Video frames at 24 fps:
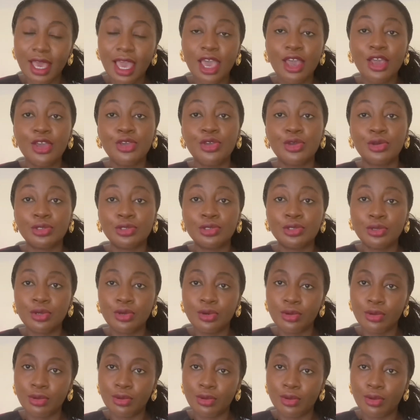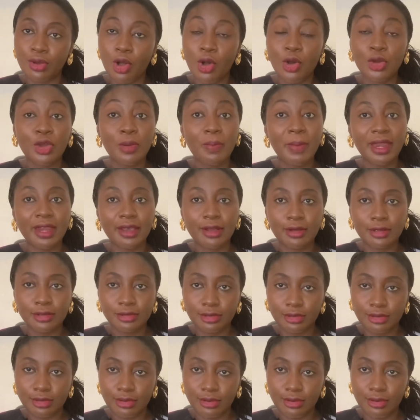your school or your medical
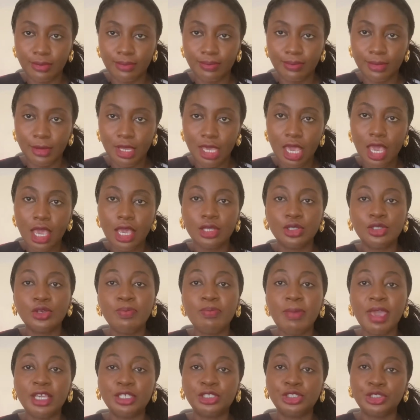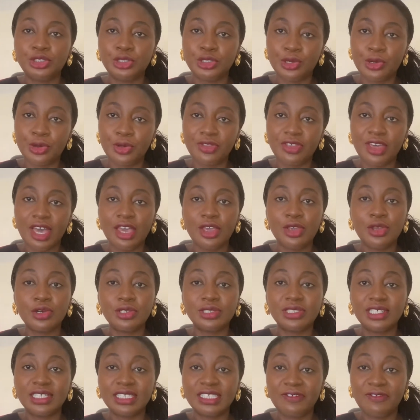school to make sure that your
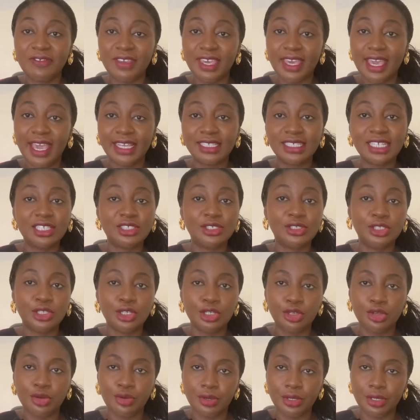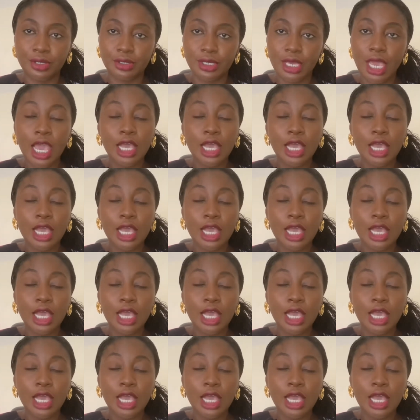certificate is genuine,